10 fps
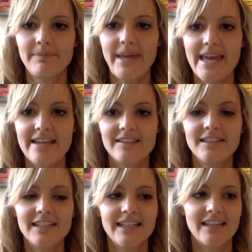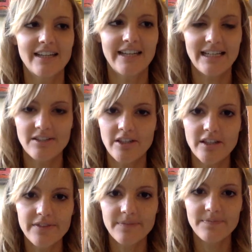pen, connect all
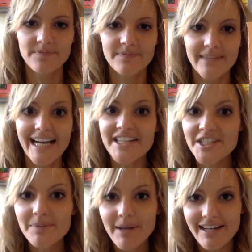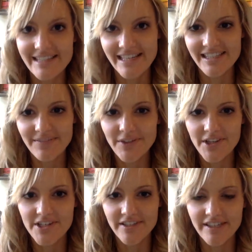of them. Actually pause it, see if you
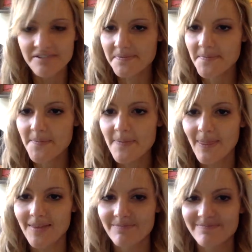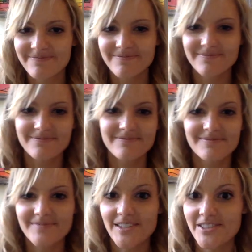can do this.
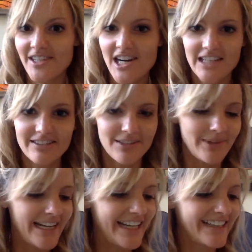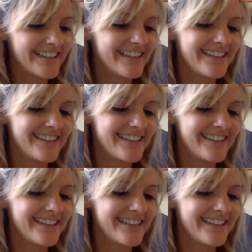I'll do the awkward waiting.